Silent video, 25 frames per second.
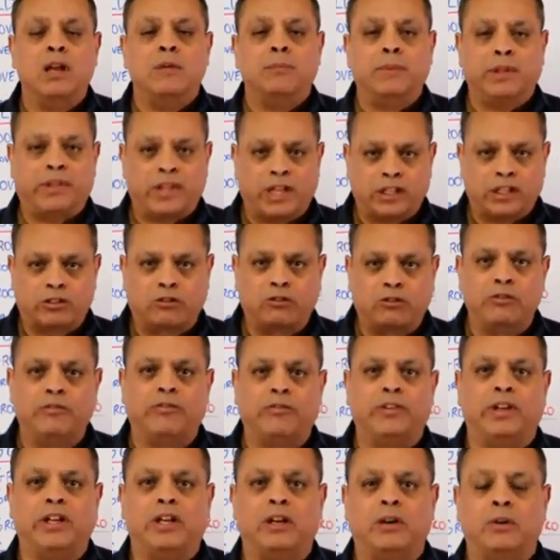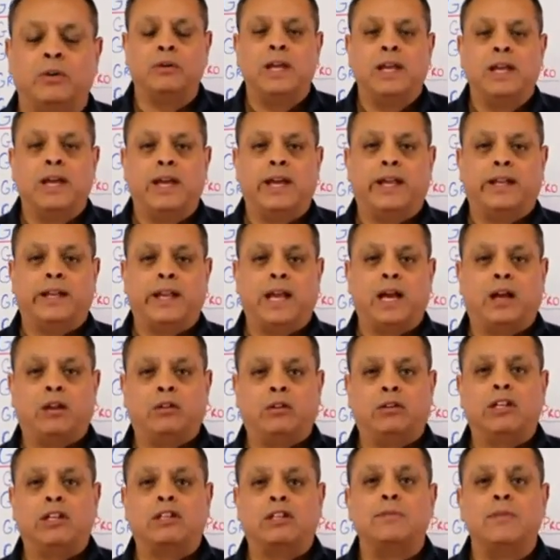But that's Groove Video, and
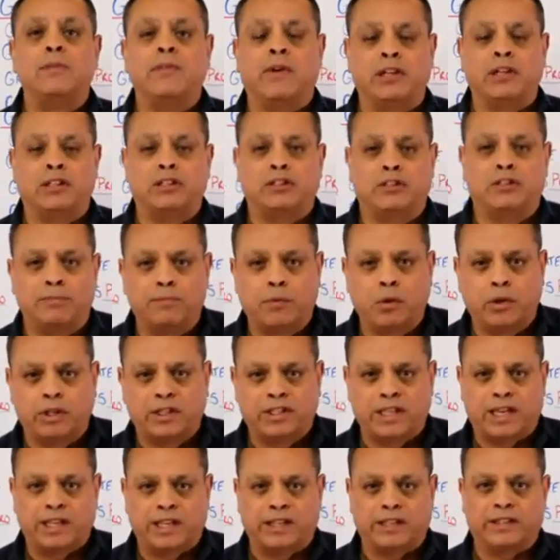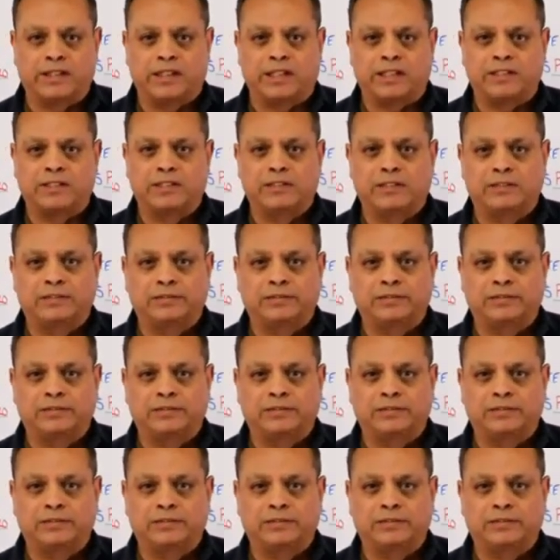now let's move on to some more exciting things.